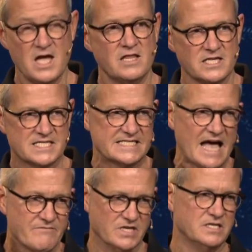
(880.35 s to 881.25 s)
The
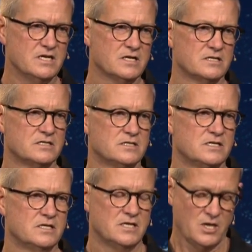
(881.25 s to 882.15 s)
7
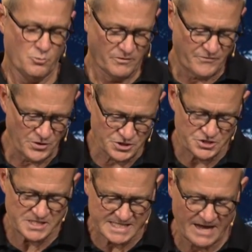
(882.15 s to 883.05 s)
refers
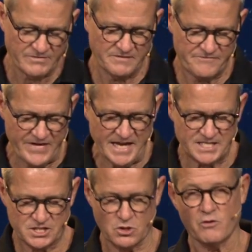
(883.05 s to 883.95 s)
to 7
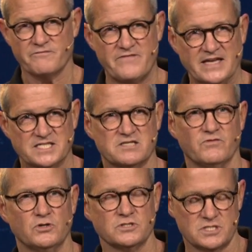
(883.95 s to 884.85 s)
feasts or
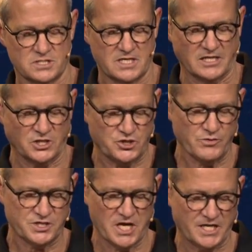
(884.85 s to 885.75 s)
festivals that the
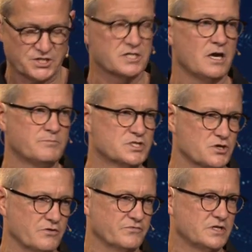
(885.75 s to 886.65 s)
Jewish nation
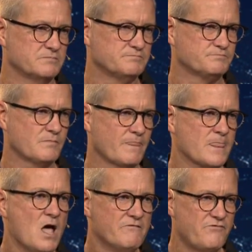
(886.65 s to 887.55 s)
observed.
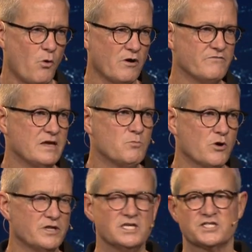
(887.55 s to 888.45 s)
4 of them
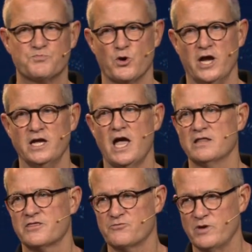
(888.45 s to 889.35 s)
were in the spring
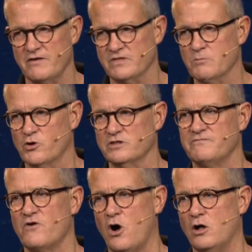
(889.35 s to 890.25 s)
and 3 of them were in the
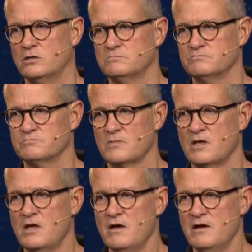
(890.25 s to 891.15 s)
fall.
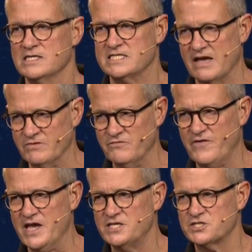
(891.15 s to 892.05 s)
7
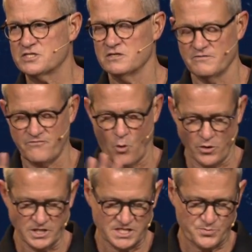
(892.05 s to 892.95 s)
feasts, 4
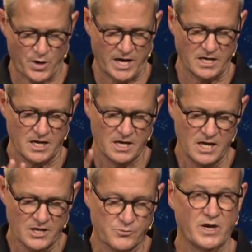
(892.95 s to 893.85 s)
in the spring,
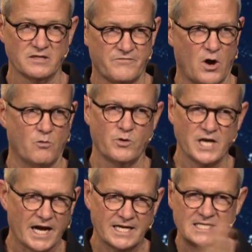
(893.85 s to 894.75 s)
3 in the fall. We're
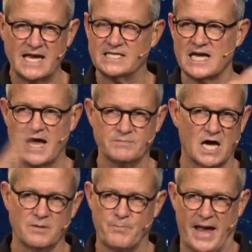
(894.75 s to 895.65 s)
not going to take time
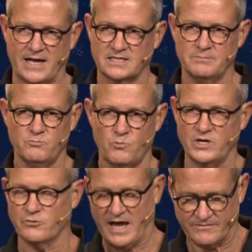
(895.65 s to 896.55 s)
to unpack them. We
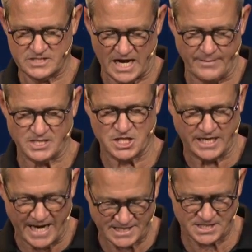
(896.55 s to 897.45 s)
don't have time. It's not
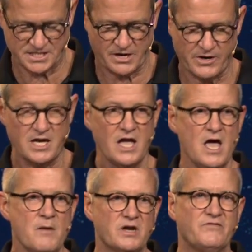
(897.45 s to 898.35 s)
necessary.
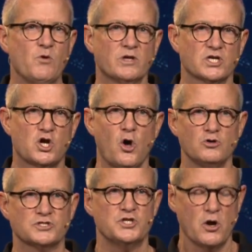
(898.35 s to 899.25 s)
But if you want the
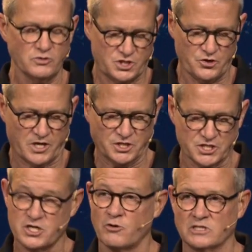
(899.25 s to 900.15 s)
Coles notes, you could
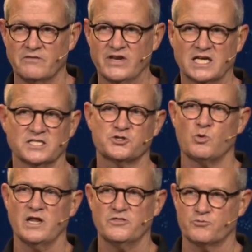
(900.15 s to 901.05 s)
just go to Leviticus
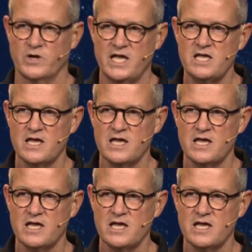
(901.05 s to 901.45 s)
23,